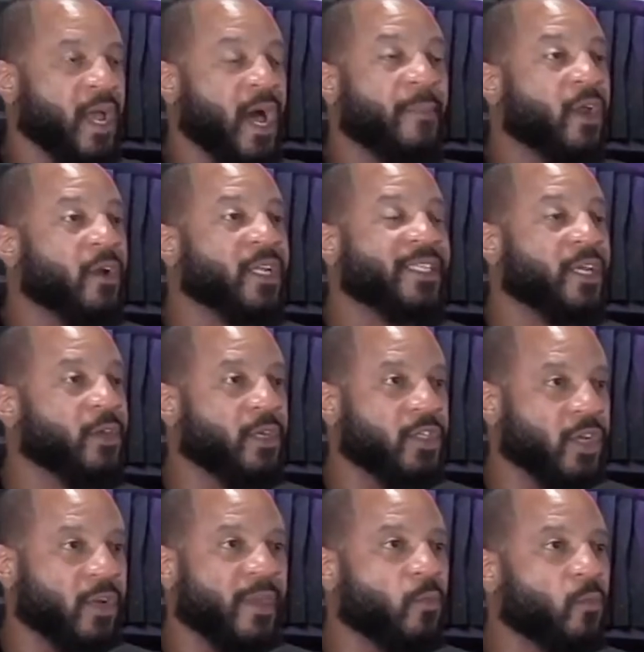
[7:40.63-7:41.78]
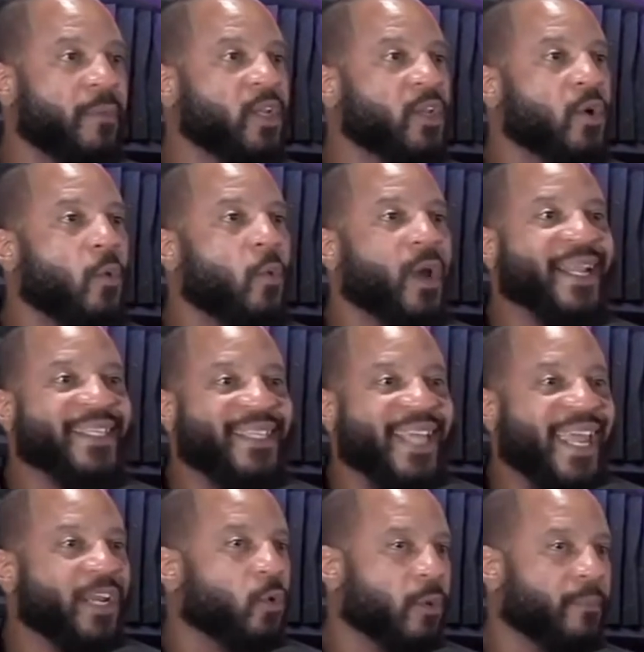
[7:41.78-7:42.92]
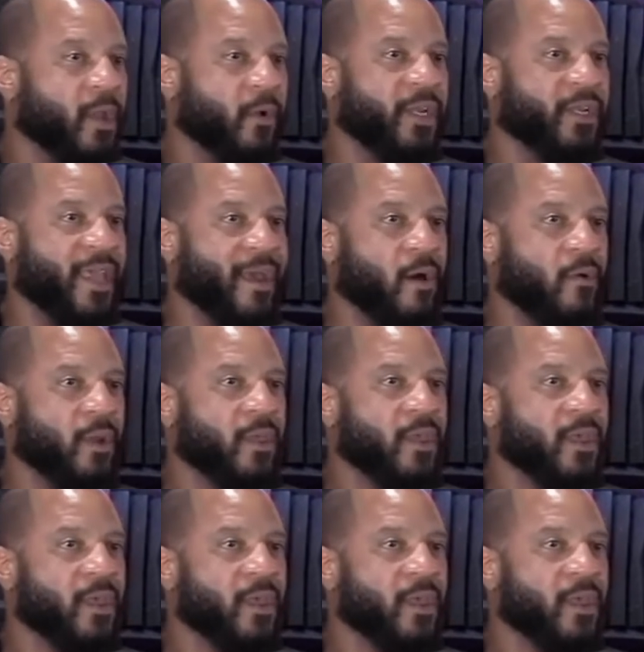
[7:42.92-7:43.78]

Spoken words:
I'm here to tell you, gentlemen, women don't want to date or marry down.